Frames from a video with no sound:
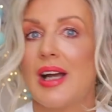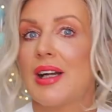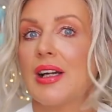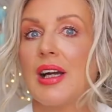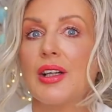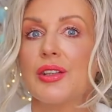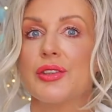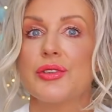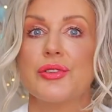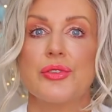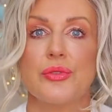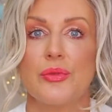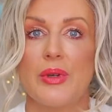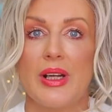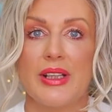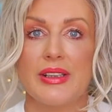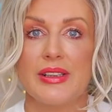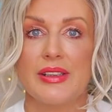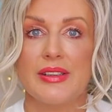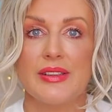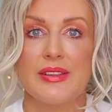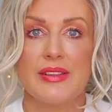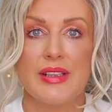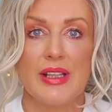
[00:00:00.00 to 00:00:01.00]
I can't do
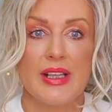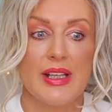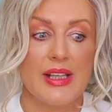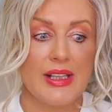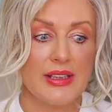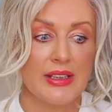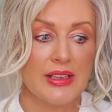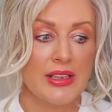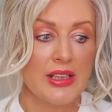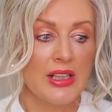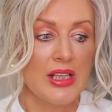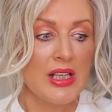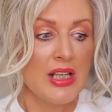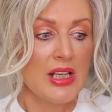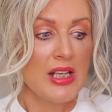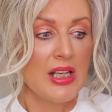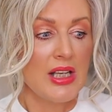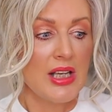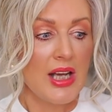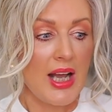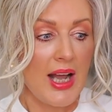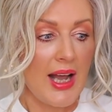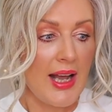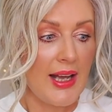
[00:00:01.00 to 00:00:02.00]
anything.
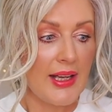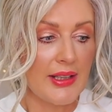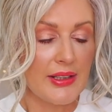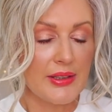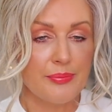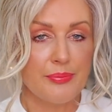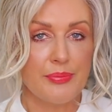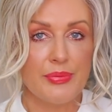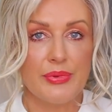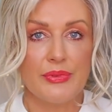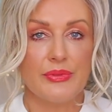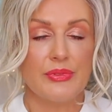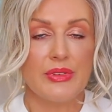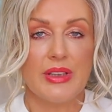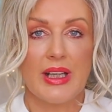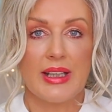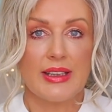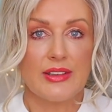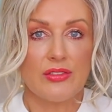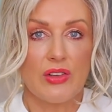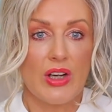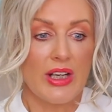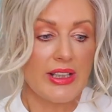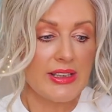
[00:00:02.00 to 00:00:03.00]
I
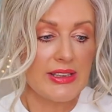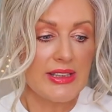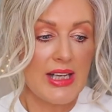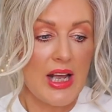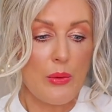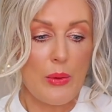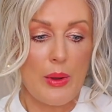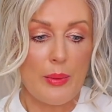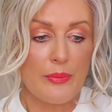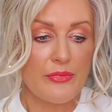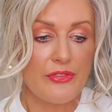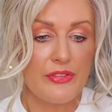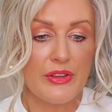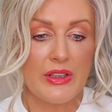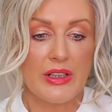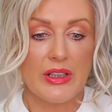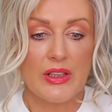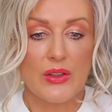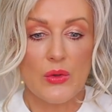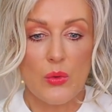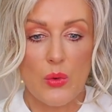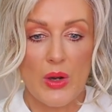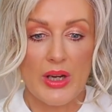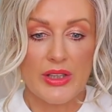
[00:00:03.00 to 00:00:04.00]
like right now I'm
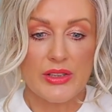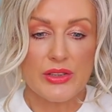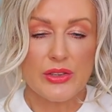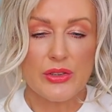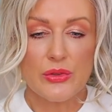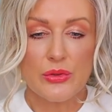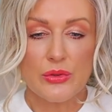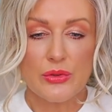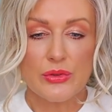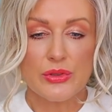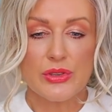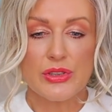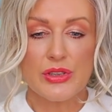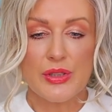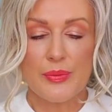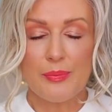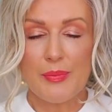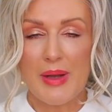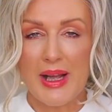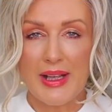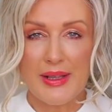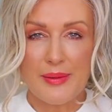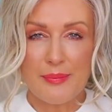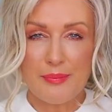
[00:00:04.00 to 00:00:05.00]
feeling quite good.
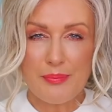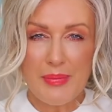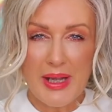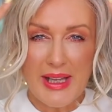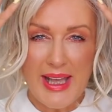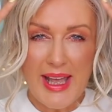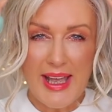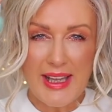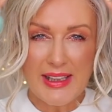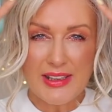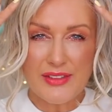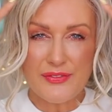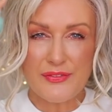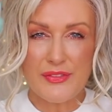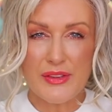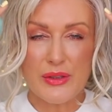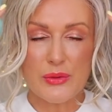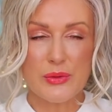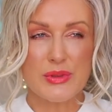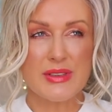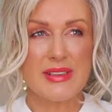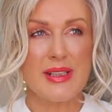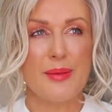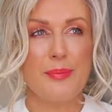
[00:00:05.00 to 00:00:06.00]
My, my head
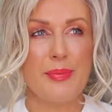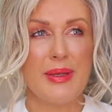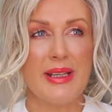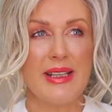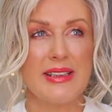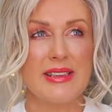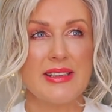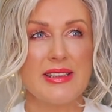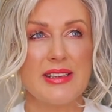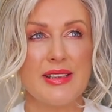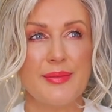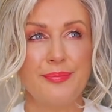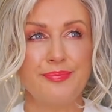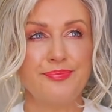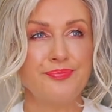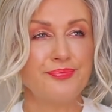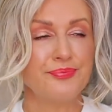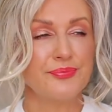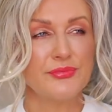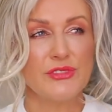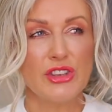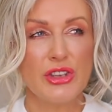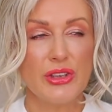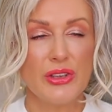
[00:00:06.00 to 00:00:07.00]
feels a bit,
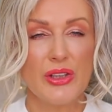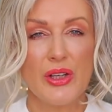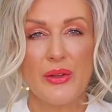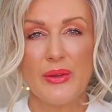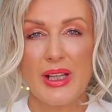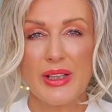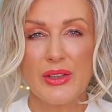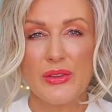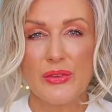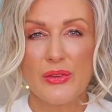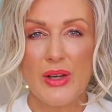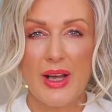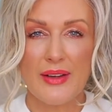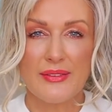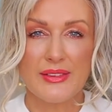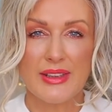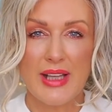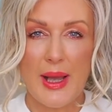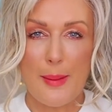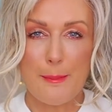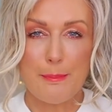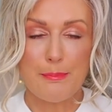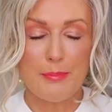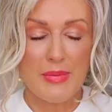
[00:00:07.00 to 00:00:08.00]
you know, like you have
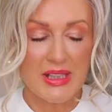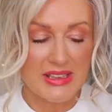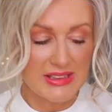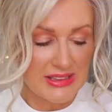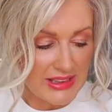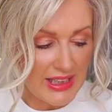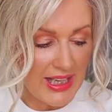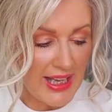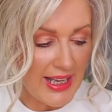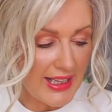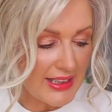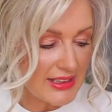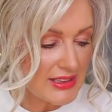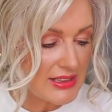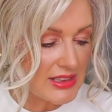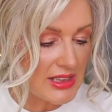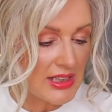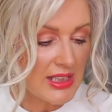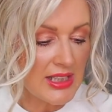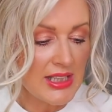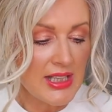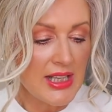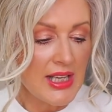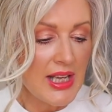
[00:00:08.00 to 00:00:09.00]
that muzzy head,
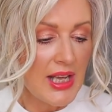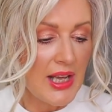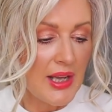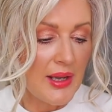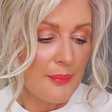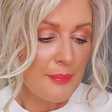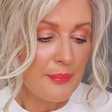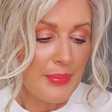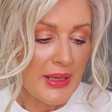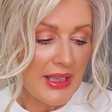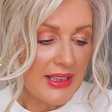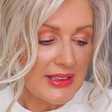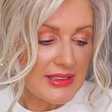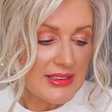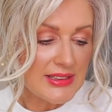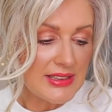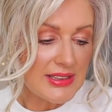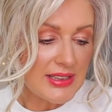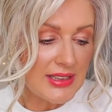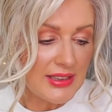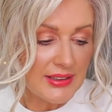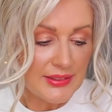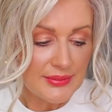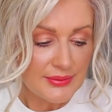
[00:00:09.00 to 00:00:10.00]

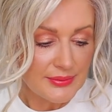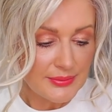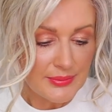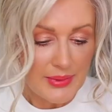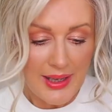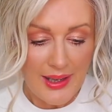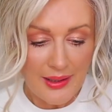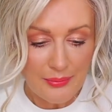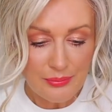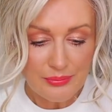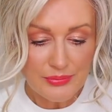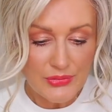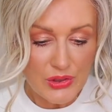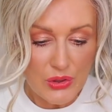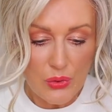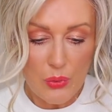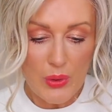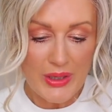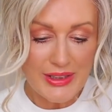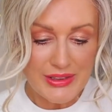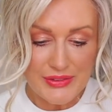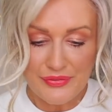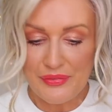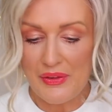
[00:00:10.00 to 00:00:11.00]
but I'm
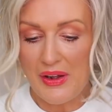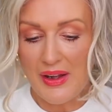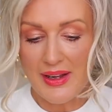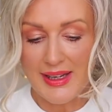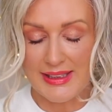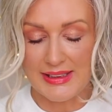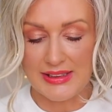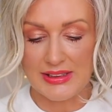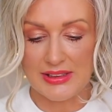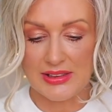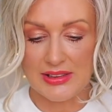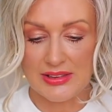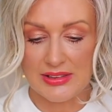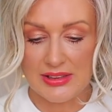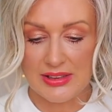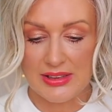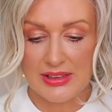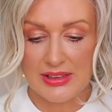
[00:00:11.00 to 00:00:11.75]
quite fine.